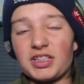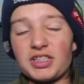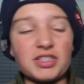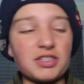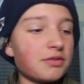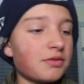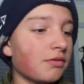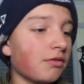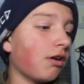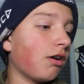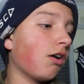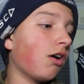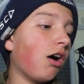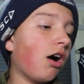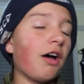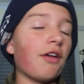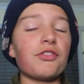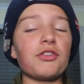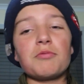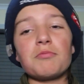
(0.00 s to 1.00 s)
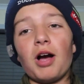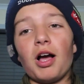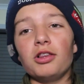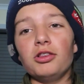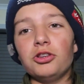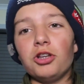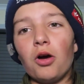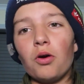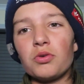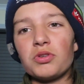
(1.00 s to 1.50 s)
It's, I think, my
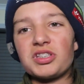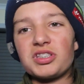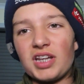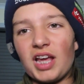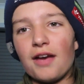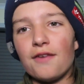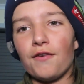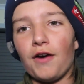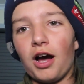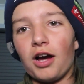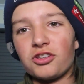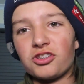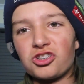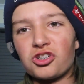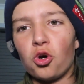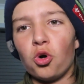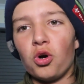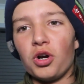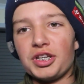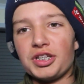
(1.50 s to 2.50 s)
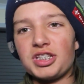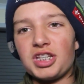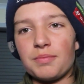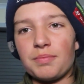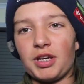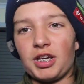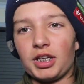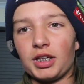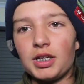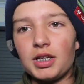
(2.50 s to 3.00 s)
lowest ever score in
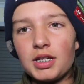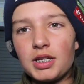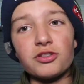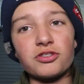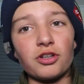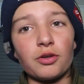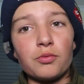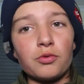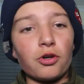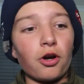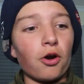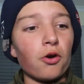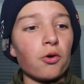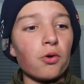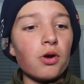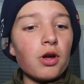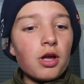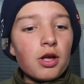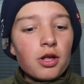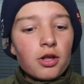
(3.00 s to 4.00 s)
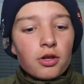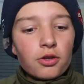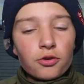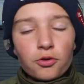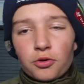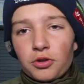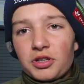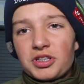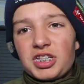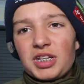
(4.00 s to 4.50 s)
tipping. So we'll go
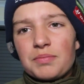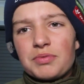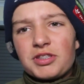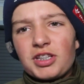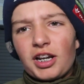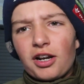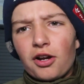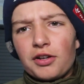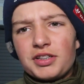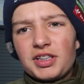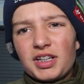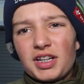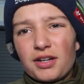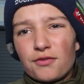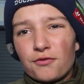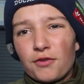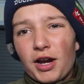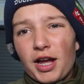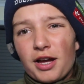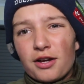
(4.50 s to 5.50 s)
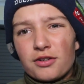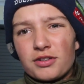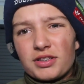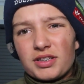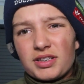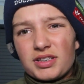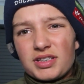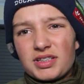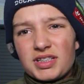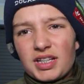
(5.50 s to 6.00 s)
through the tips that I did in
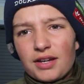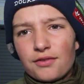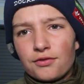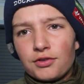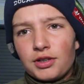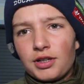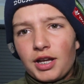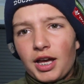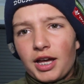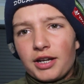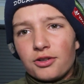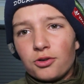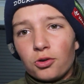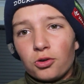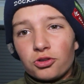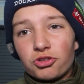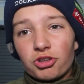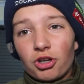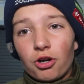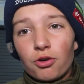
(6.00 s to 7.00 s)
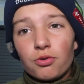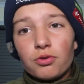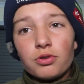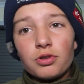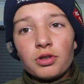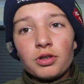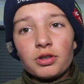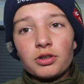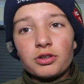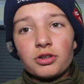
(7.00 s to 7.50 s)
round 7 and
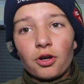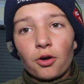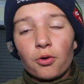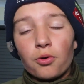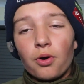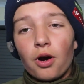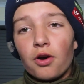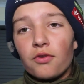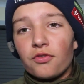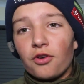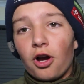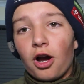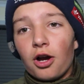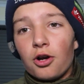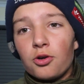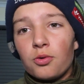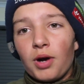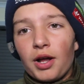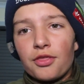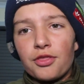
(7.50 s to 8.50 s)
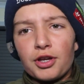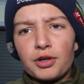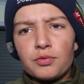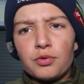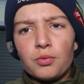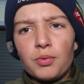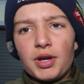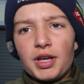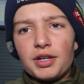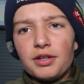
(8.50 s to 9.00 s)
also go over who I
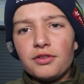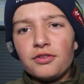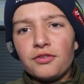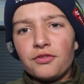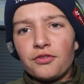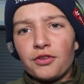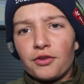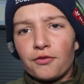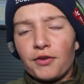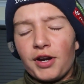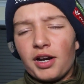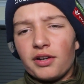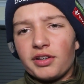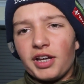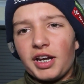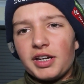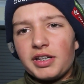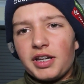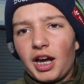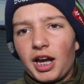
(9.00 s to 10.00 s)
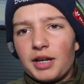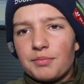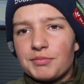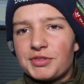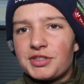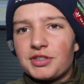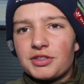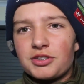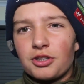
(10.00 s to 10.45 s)
think will win for the round 8 games.